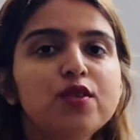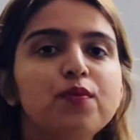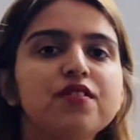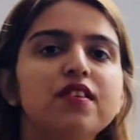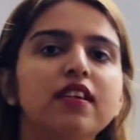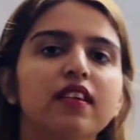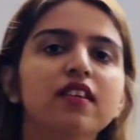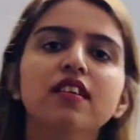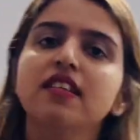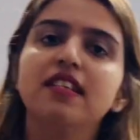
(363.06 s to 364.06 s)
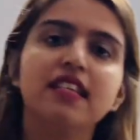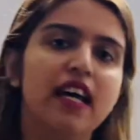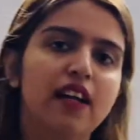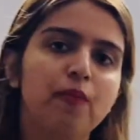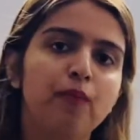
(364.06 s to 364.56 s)
present in a
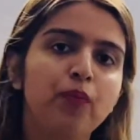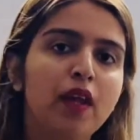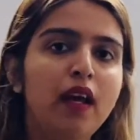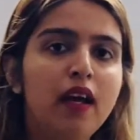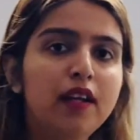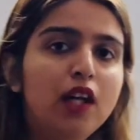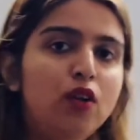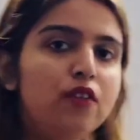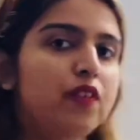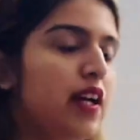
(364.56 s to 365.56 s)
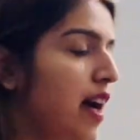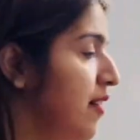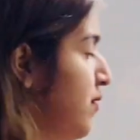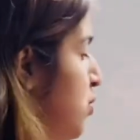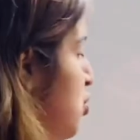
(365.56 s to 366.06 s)
cell. Now if I have to